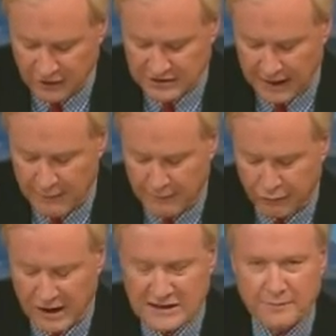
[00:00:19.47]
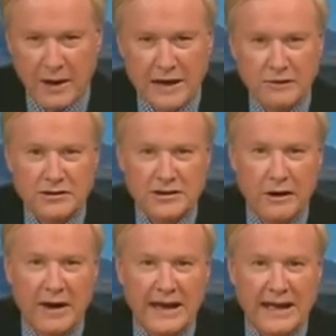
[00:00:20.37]
Ted, first, I'm
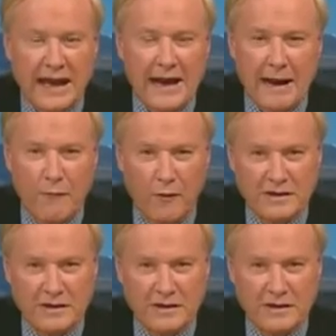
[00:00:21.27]
impressed by you,